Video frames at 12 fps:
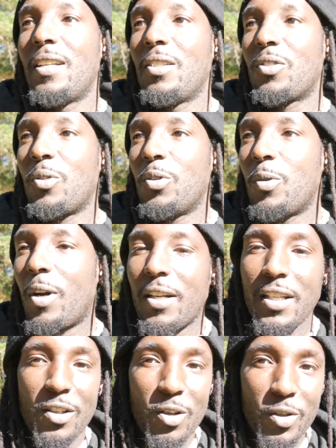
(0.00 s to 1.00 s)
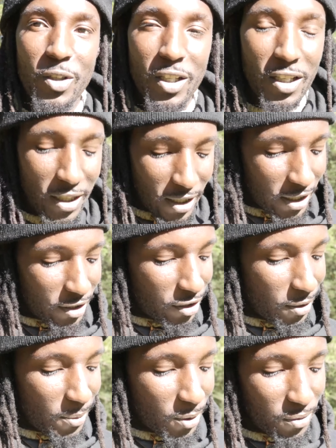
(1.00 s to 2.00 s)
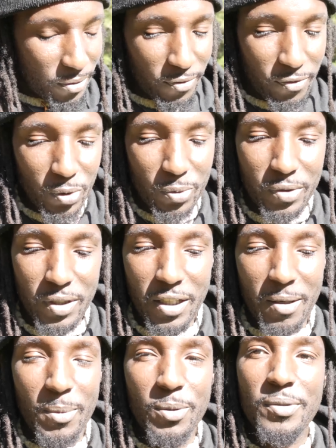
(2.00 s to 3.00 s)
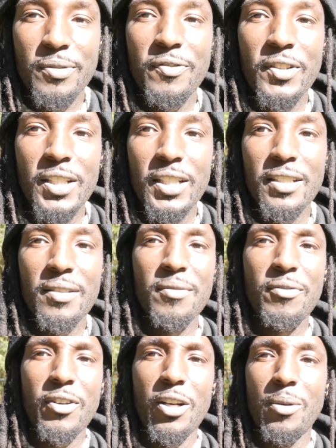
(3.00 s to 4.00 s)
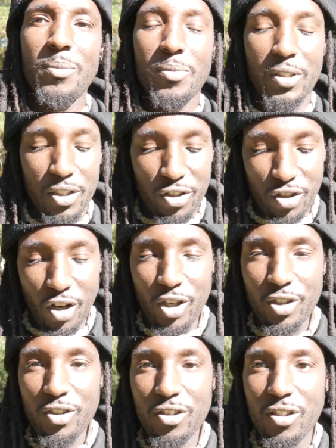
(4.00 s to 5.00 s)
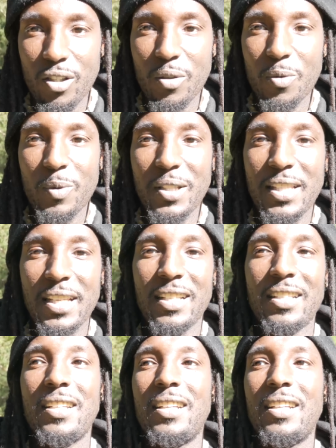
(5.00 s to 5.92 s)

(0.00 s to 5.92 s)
So you already know you're going to get your most fruits and your most filling from the sauce within.